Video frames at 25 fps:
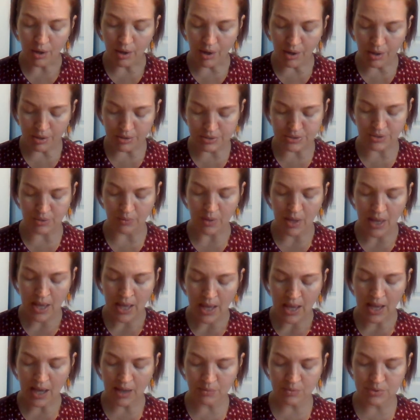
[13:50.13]
Also,
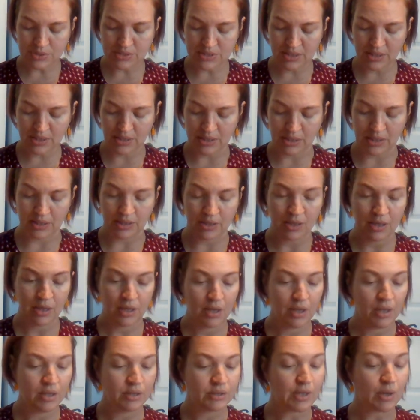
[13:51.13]
I was thinking
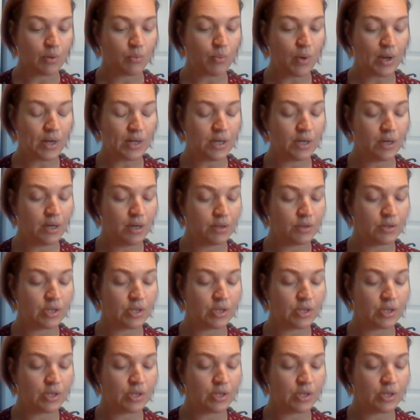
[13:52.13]
that when